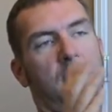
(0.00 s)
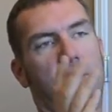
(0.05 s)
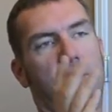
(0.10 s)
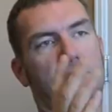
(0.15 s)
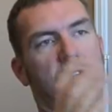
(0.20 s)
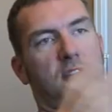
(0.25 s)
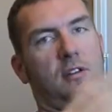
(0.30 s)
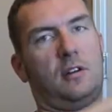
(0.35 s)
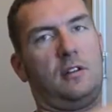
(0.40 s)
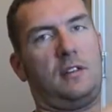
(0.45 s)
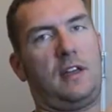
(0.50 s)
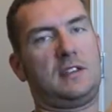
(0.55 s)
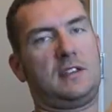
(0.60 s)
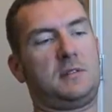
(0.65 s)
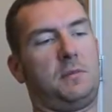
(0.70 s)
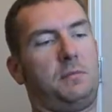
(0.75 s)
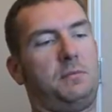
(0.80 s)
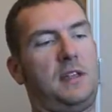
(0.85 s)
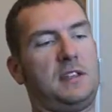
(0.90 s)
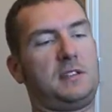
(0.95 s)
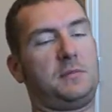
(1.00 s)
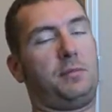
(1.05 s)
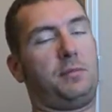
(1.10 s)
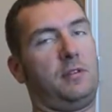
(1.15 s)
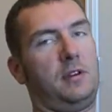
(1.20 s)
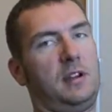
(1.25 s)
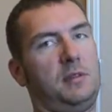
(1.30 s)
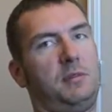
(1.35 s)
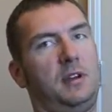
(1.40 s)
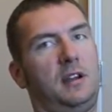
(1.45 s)
So that's a
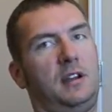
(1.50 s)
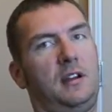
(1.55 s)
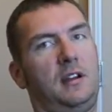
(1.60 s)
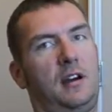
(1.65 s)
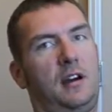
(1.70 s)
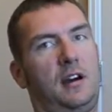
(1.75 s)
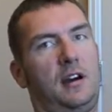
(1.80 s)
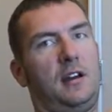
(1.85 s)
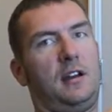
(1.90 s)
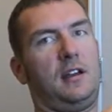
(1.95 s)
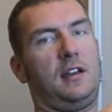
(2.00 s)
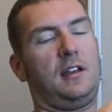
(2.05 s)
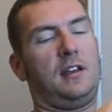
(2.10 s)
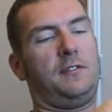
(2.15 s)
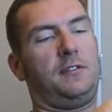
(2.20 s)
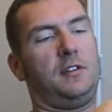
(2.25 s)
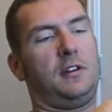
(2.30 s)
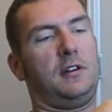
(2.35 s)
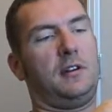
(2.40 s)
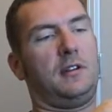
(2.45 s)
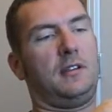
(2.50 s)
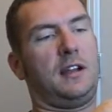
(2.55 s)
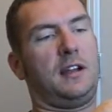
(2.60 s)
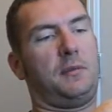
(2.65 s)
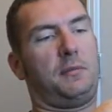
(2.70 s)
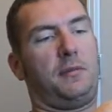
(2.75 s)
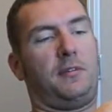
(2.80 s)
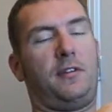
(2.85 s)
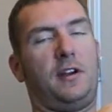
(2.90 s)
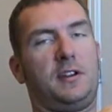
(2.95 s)
pretty big con if you're
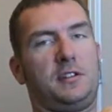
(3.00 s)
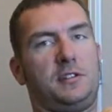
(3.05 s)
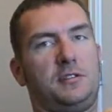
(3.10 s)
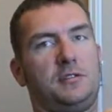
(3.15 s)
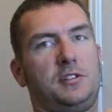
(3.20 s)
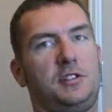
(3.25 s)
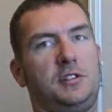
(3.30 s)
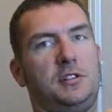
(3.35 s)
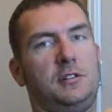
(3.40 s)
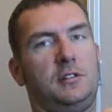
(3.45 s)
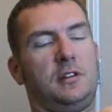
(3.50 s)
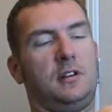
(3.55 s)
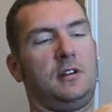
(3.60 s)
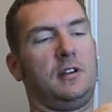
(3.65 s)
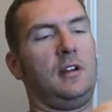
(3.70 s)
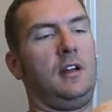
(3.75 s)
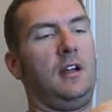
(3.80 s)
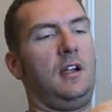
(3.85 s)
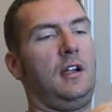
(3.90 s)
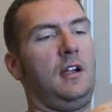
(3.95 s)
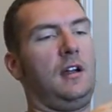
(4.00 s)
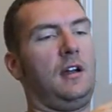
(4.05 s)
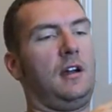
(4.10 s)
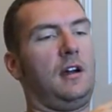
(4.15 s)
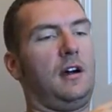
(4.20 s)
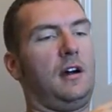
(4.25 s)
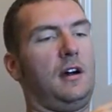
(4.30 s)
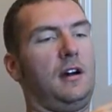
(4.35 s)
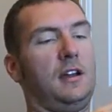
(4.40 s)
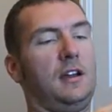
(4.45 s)
like a professional shooter.
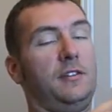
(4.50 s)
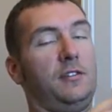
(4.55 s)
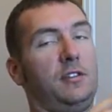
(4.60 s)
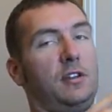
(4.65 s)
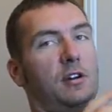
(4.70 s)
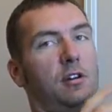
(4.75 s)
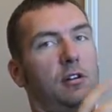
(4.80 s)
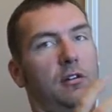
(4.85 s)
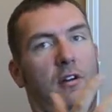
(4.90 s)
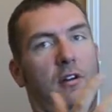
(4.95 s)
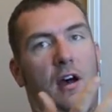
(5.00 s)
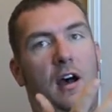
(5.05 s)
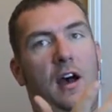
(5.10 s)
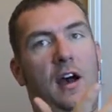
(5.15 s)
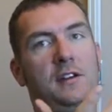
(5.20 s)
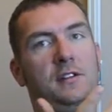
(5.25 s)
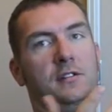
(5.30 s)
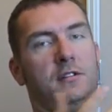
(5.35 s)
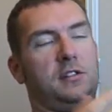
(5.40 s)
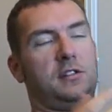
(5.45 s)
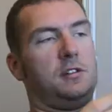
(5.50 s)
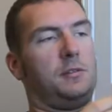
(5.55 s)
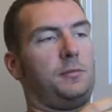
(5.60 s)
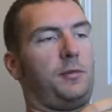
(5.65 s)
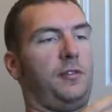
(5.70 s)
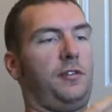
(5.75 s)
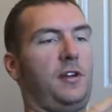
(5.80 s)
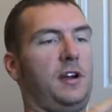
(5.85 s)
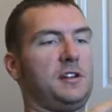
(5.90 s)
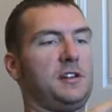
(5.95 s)
Even though I do shoot
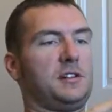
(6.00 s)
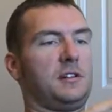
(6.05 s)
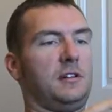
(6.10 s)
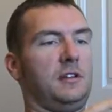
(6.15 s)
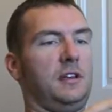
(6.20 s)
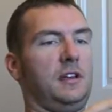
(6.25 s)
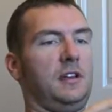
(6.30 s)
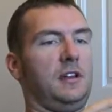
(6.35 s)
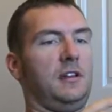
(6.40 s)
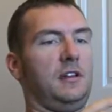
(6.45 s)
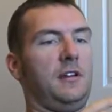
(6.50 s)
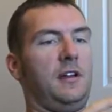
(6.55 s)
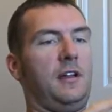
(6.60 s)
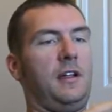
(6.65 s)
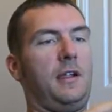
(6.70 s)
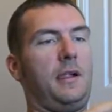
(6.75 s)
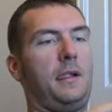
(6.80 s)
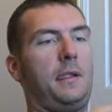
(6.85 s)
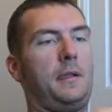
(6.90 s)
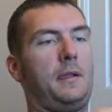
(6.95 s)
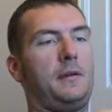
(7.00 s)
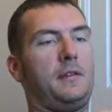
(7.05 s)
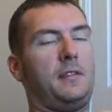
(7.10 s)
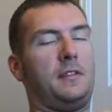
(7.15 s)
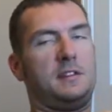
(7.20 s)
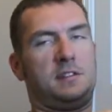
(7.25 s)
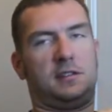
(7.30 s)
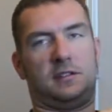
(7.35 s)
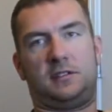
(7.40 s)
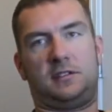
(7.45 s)
professionally,
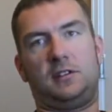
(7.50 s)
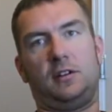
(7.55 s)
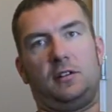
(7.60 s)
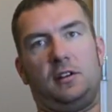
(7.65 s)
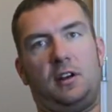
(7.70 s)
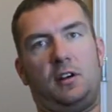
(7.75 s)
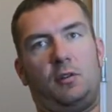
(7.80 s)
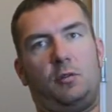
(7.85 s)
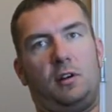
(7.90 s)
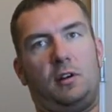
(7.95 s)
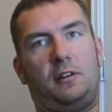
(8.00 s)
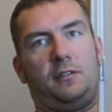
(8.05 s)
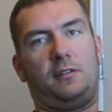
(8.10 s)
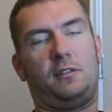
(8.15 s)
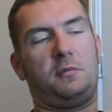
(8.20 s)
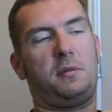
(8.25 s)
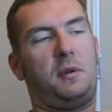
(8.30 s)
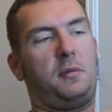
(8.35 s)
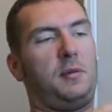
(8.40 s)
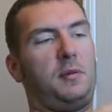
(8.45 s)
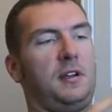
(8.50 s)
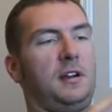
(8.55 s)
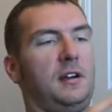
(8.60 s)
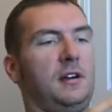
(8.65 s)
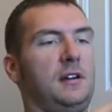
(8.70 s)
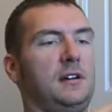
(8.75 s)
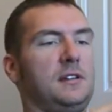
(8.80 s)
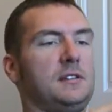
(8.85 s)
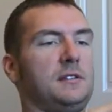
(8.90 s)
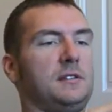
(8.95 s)
this is still going to work for me
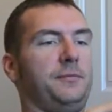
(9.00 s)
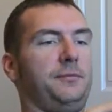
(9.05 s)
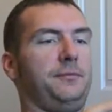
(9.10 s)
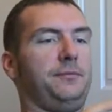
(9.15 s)
because